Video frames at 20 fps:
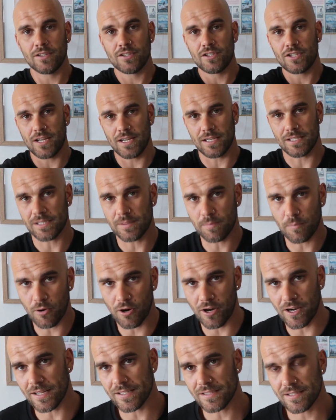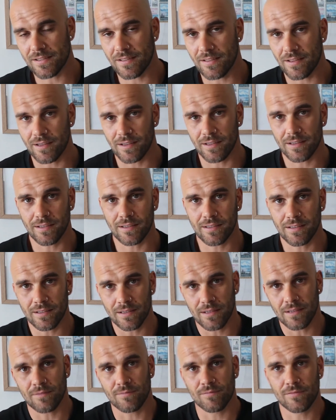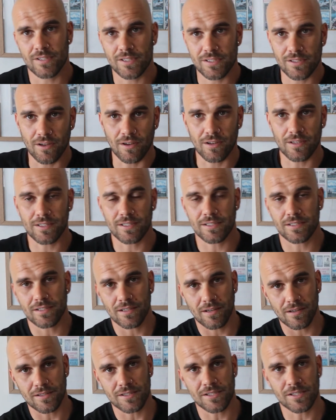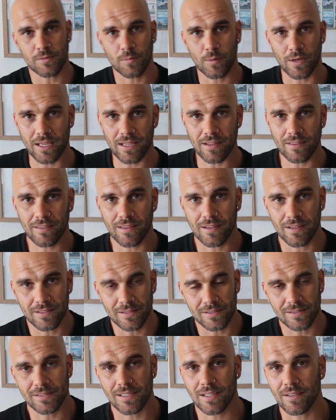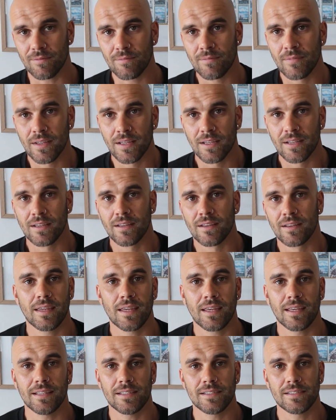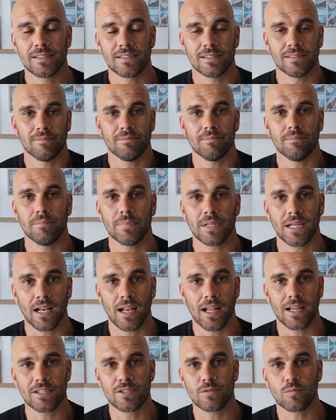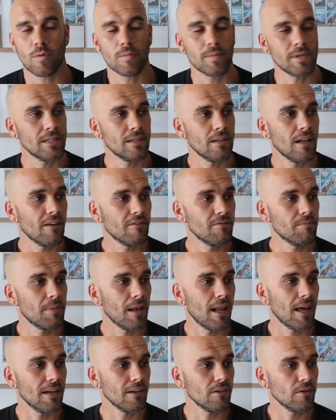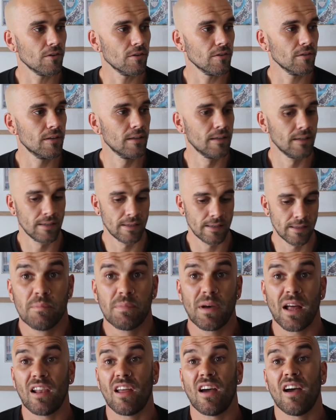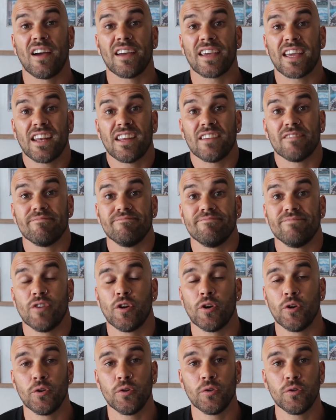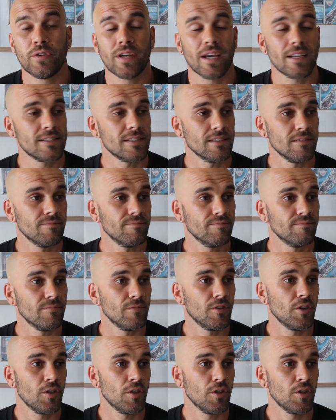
chest press thing, your side to side swingy things that kids and middle-aged women love playing on. But like, I get it, who doesn't